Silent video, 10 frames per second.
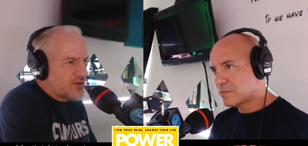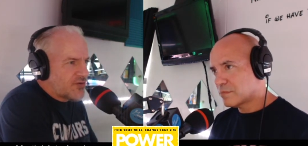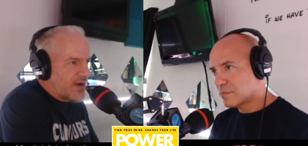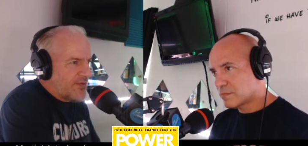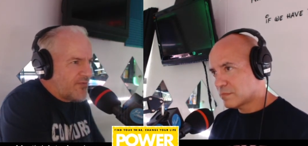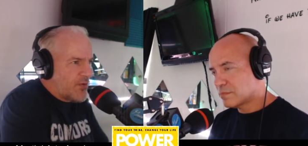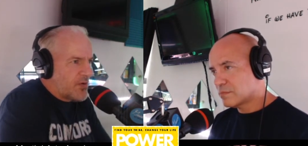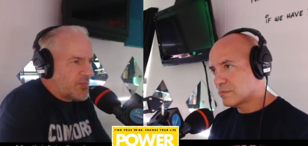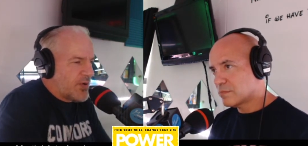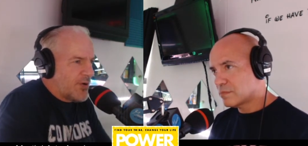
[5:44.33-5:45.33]

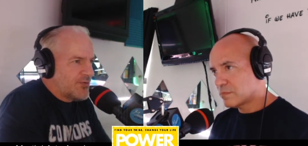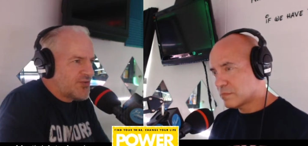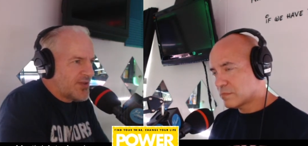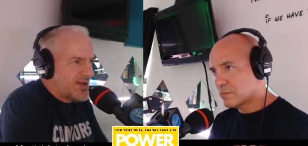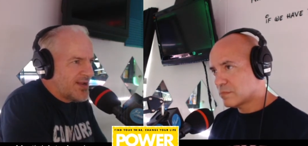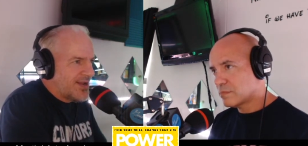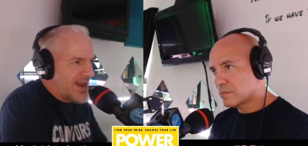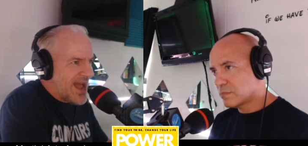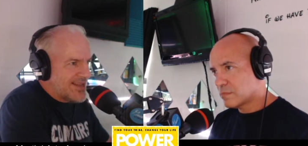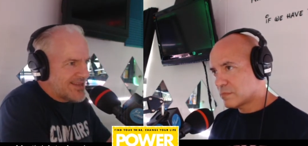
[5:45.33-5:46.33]
Speaker 1: straightforward post, it
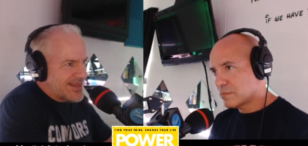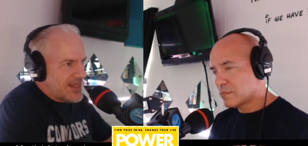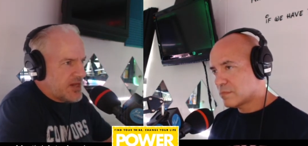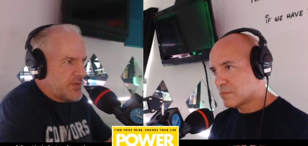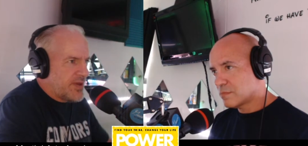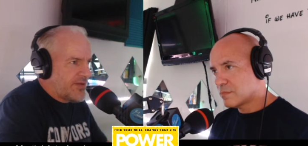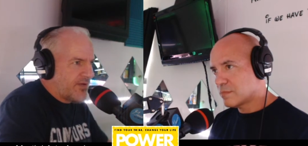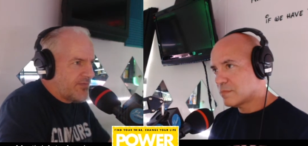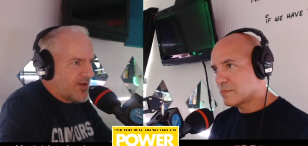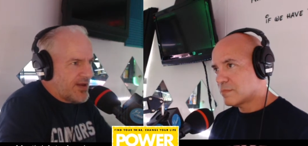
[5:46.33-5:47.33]
has a little bit of
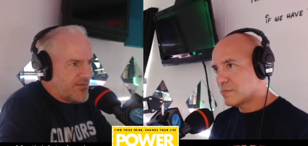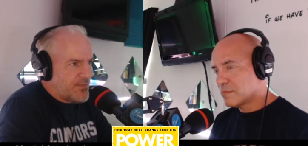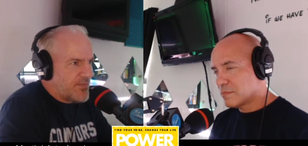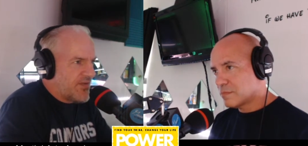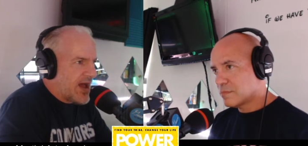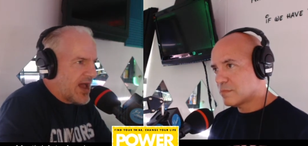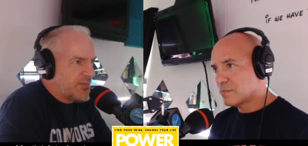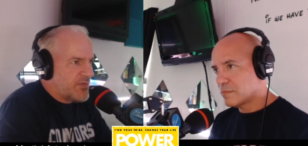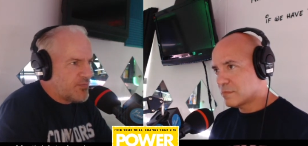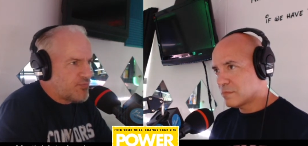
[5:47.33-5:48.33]
a vibe
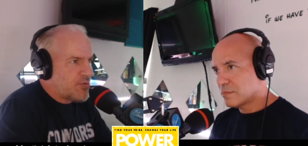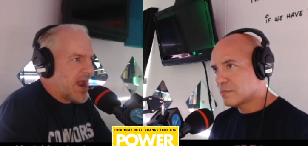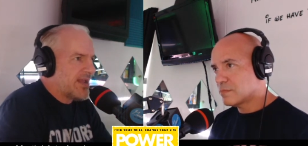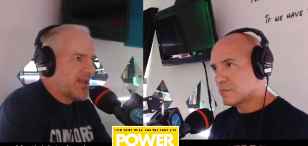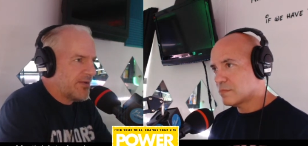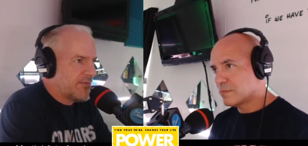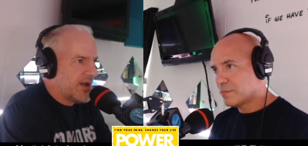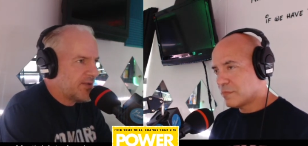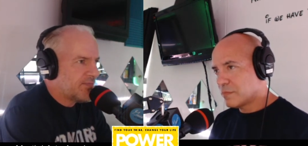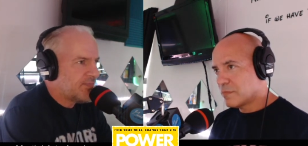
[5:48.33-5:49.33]
of bragging,
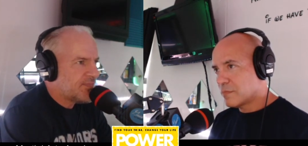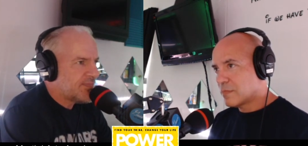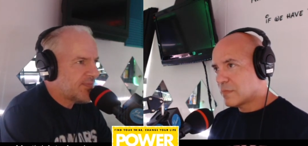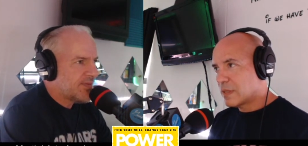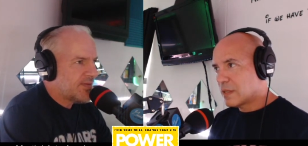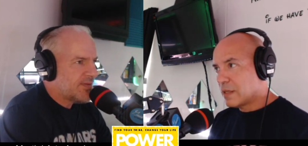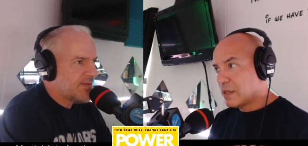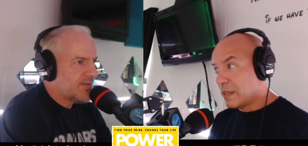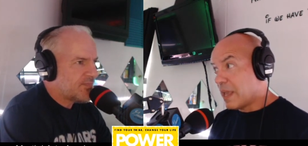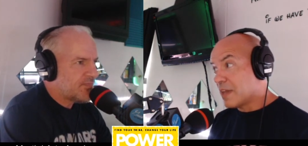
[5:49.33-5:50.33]
right?
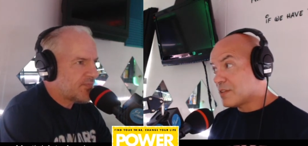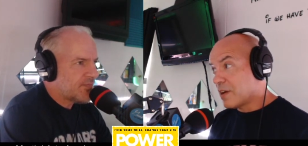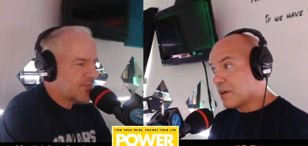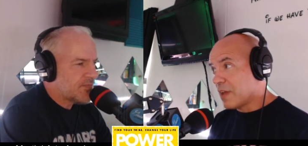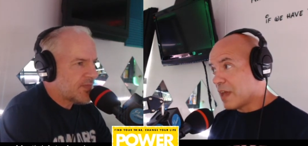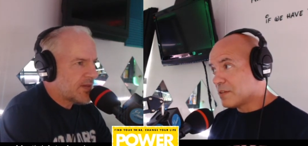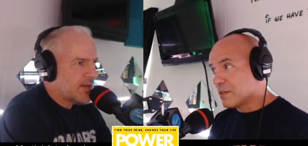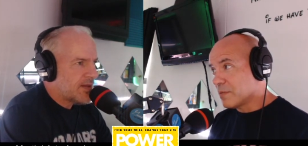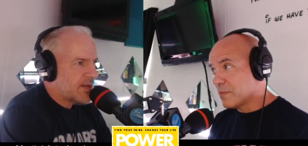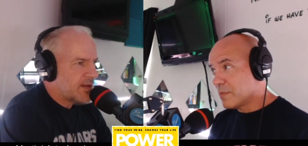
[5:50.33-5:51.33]
Speaker 2: Yeah, it's hard not to.
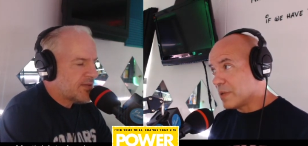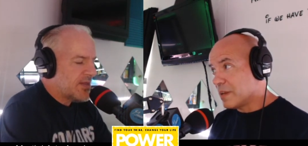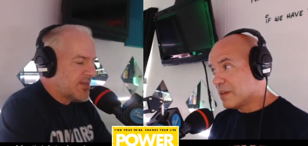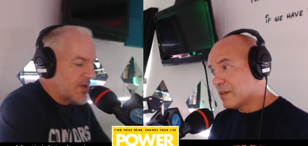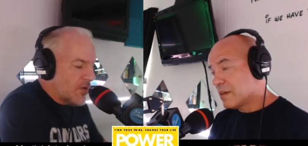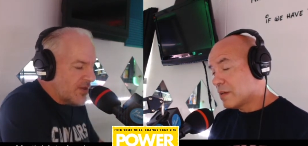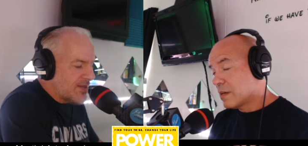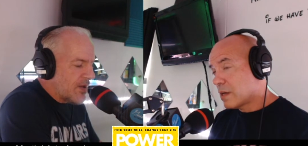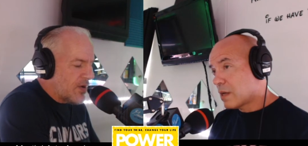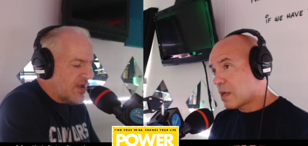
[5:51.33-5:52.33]
Speaker 1: But the
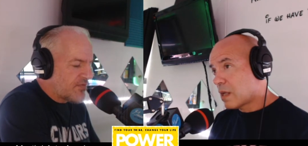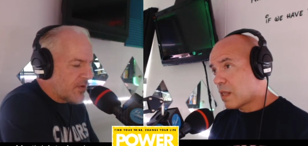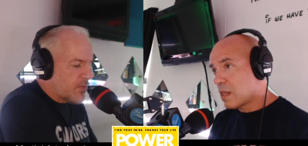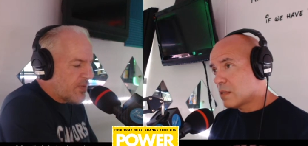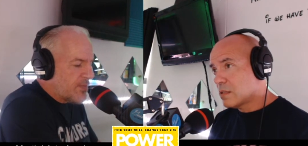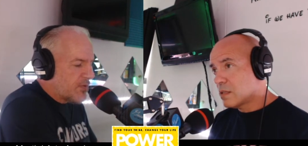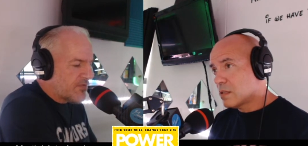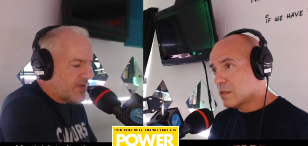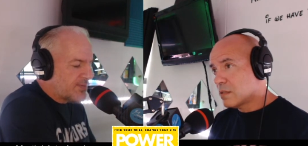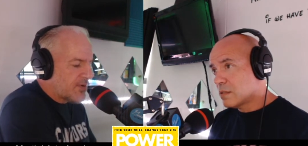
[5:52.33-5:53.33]
only, if there are people on
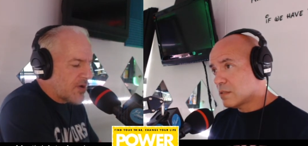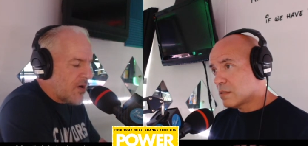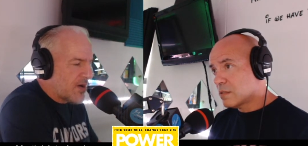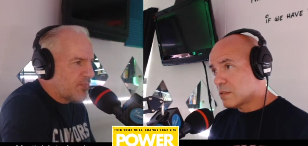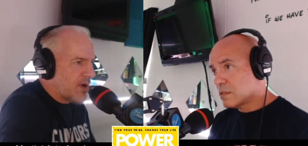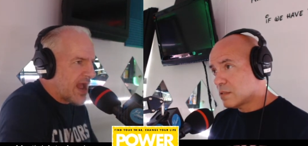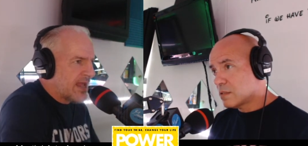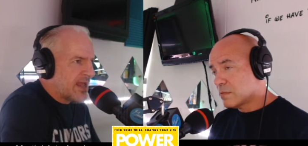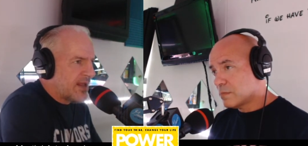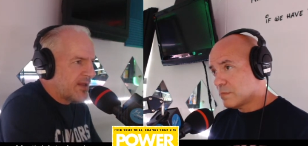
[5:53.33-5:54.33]
Facebook aren't
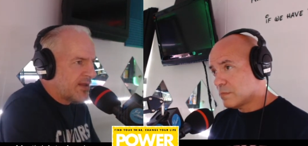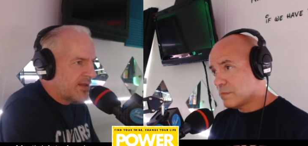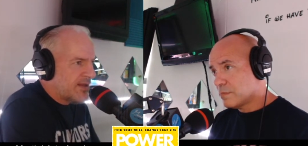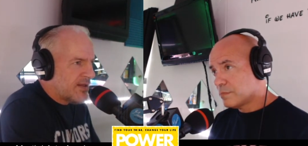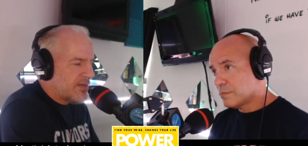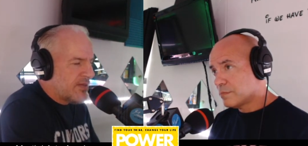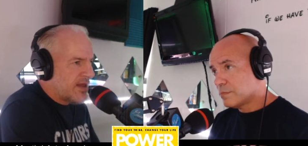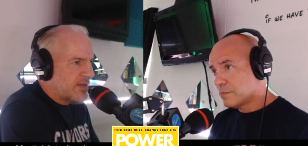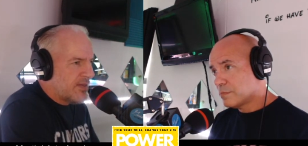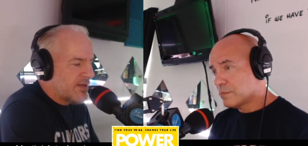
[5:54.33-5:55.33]
bragging,
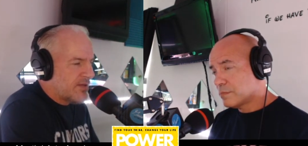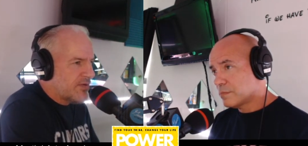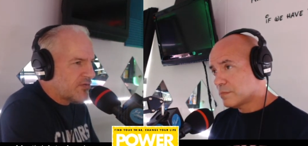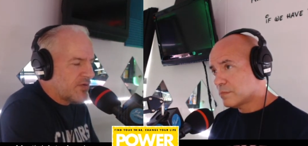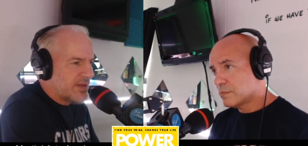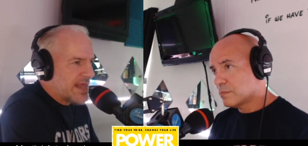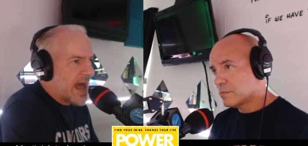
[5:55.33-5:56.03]
then they're doing the